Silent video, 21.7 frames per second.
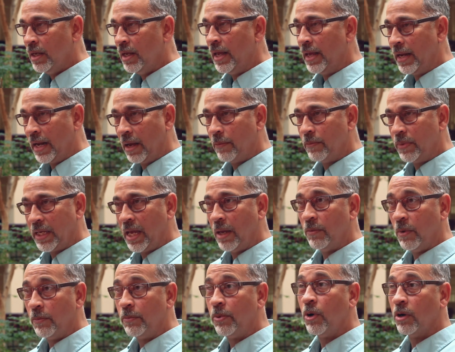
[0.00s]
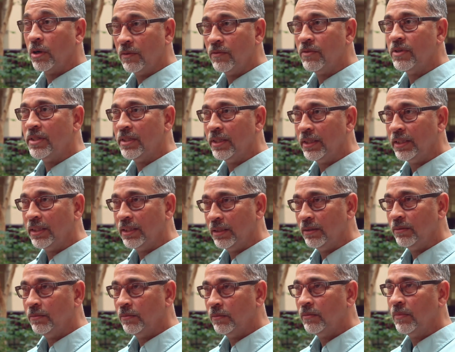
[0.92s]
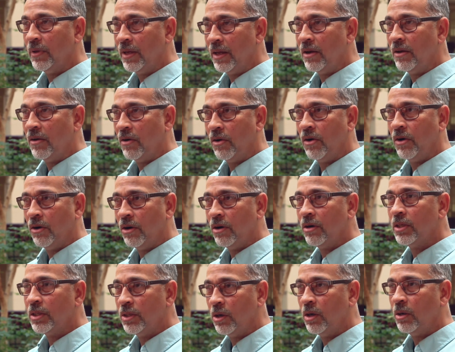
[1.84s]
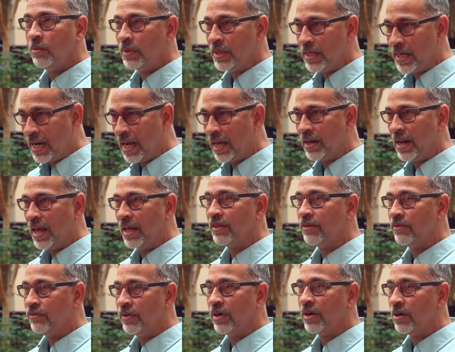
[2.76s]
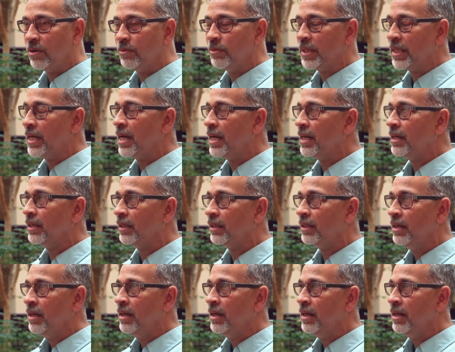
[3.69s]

And I became a part of the team early on, but not at the very beginning.